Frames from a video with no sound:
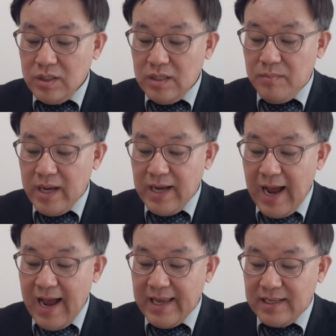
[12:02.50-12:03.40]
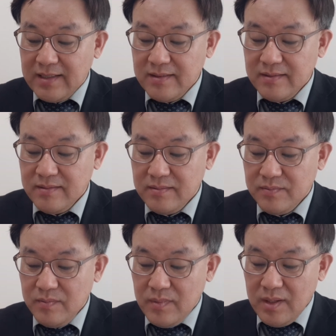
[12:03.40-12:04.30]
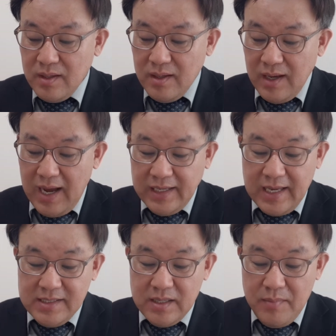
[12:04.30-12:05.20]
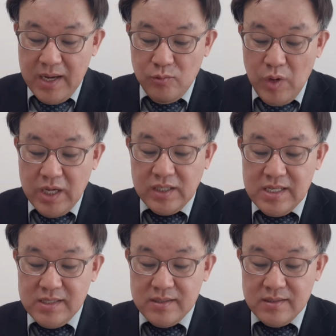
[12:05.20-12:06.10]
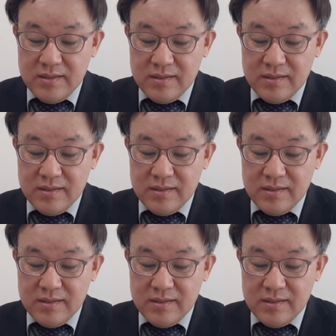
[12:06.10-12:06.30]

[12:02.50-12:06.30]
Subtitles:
in my eye, I can see my weakness,